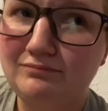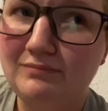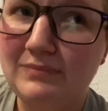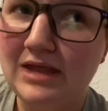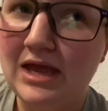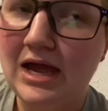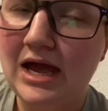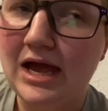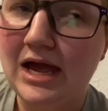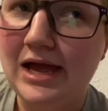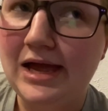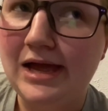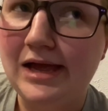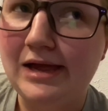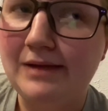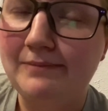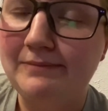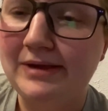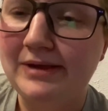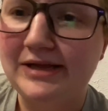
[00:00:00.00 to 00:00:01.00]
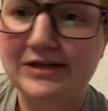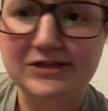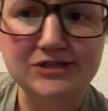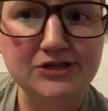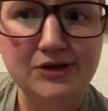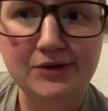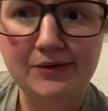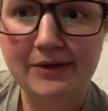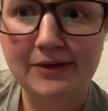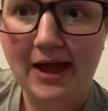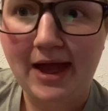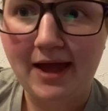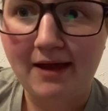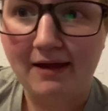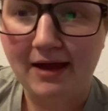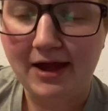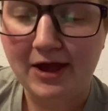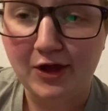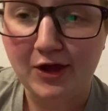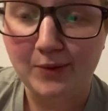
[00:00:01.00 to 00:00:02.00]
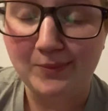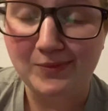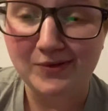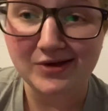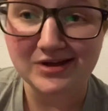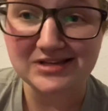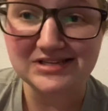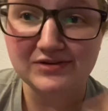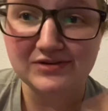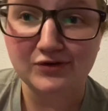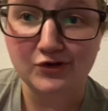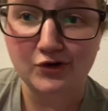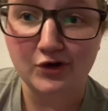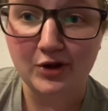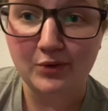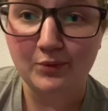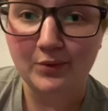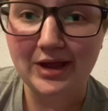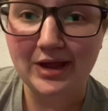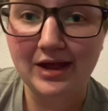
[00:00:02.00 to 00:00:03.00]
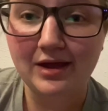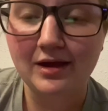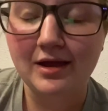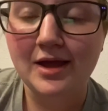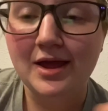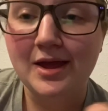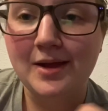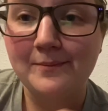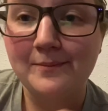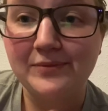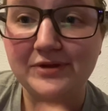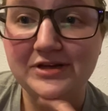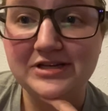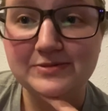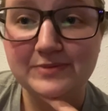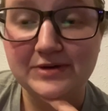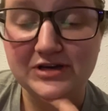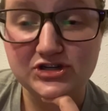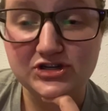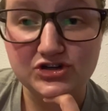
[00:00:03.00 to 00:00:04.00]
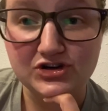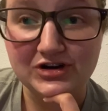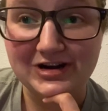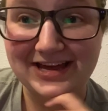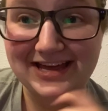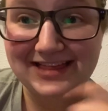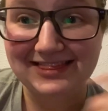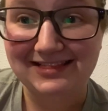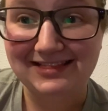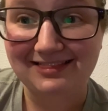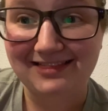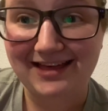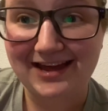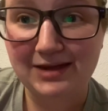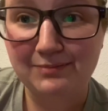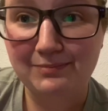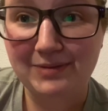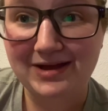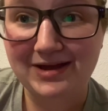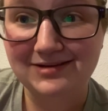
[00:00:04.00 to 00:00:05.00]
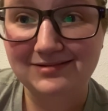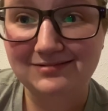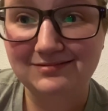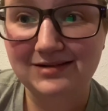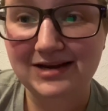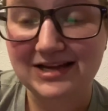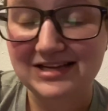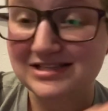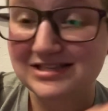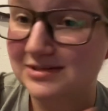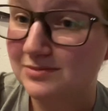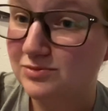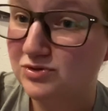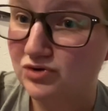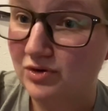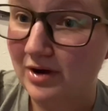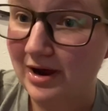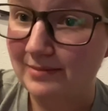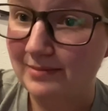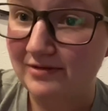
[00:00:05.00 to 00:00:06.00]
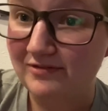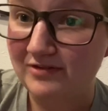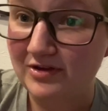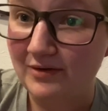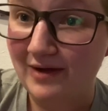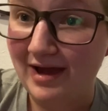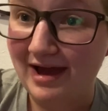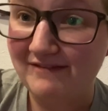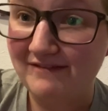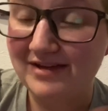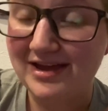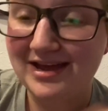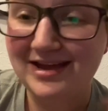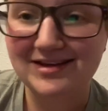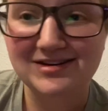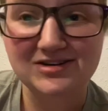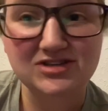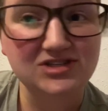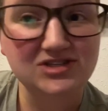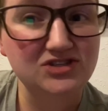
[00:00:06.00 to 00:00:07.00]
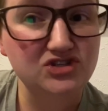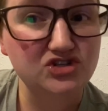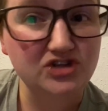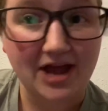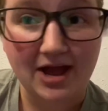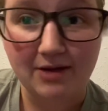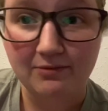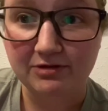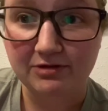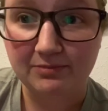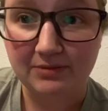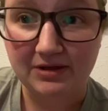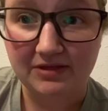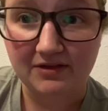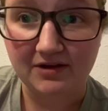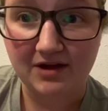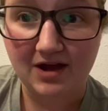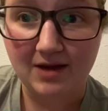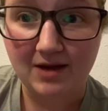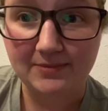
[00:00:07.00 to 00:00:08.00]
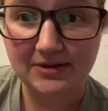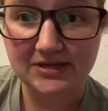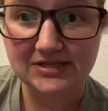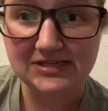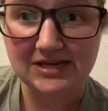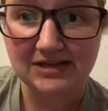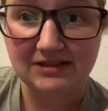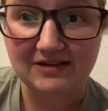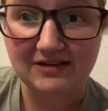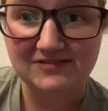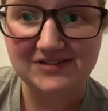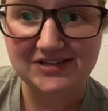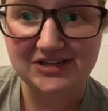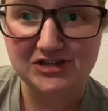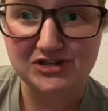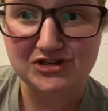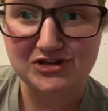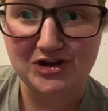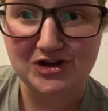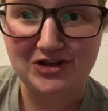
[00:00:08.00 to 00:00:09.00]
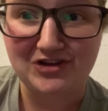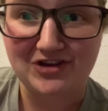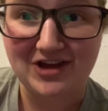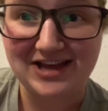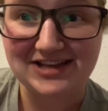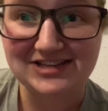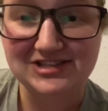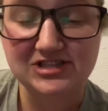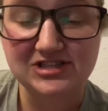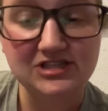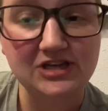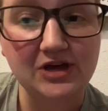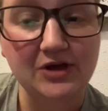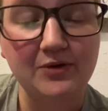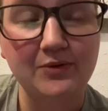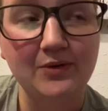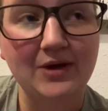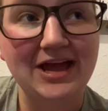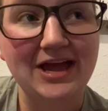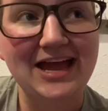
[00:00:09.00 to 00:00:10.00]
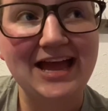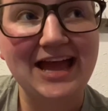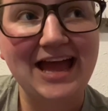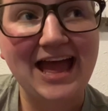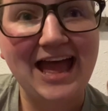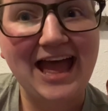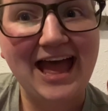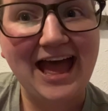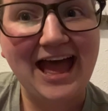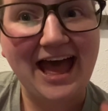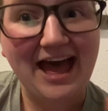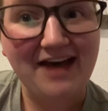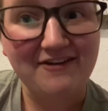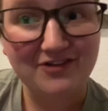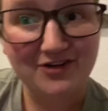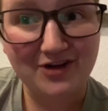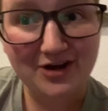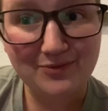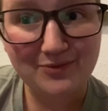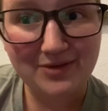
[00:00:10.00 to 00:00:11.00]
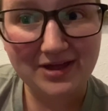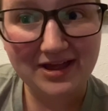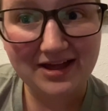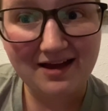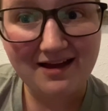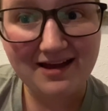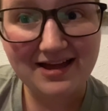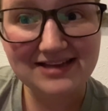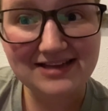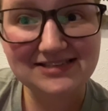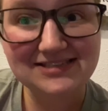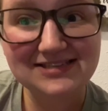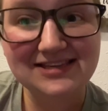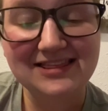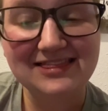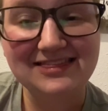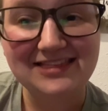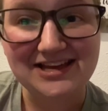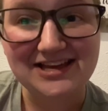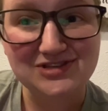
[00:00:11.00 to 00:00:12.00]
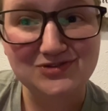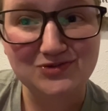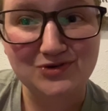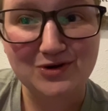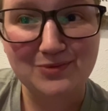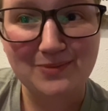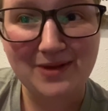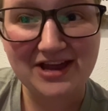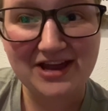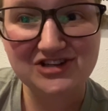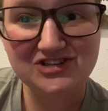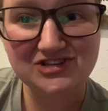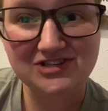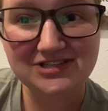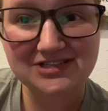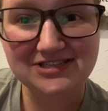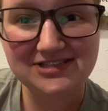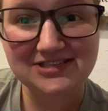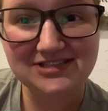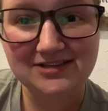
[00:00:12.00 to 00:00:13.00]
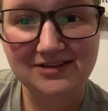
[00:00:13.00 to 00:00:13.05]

Um, and so, yeah, I hope you guys have a great week. Please make sure to hit the like button and subscribe if you haven't. Chat with me in the comments. I love to get to know you guys. So have a great week, guys. Thanks for your patience.